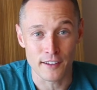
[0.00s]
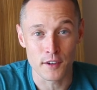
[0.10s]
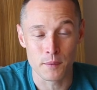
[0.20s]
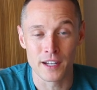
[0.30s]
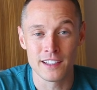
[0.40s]

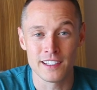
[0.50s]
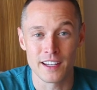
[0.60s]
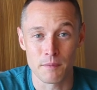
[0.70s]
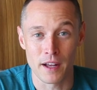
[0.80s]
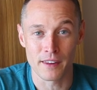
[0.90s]
everybody
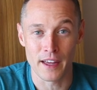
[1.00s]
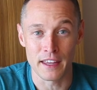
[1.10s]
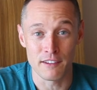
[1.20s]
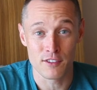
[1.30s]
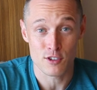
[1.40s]
in my
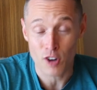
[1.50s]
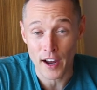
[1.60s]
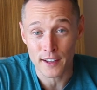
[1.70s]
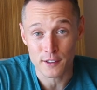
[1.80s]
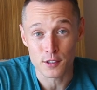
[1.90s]
life
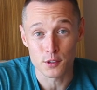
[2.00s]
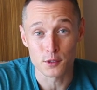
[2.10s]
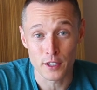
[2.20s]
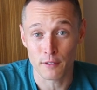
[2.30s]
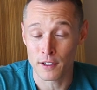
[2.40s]
trying
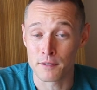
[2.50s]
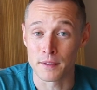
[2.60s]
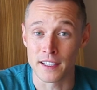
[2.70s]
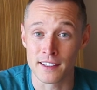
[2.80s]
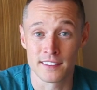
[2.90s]
to get rid of
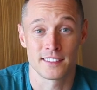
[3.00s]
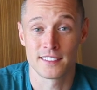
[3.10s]
me?